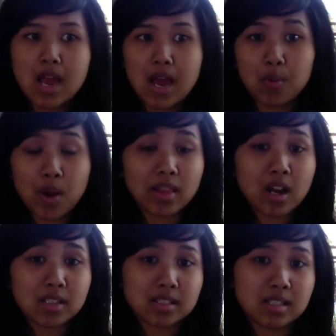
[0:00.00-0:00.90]
And weight
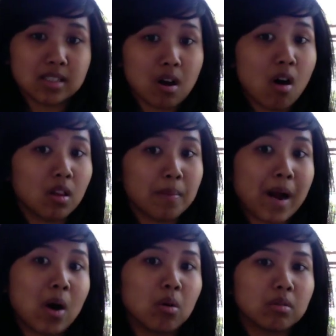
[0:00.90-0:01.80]
loss is all
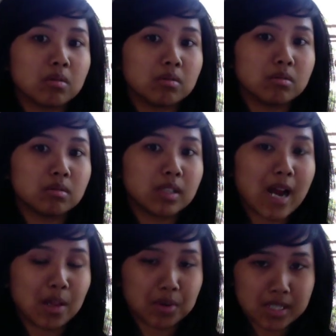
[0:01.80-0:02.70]
about
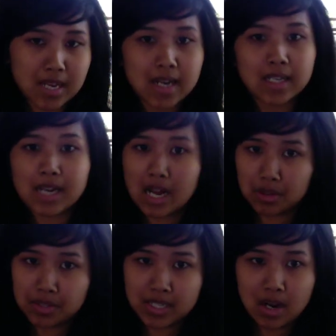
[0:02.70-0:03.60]
calories in and
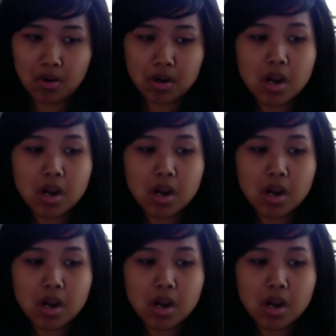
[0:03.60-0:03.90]
calories out.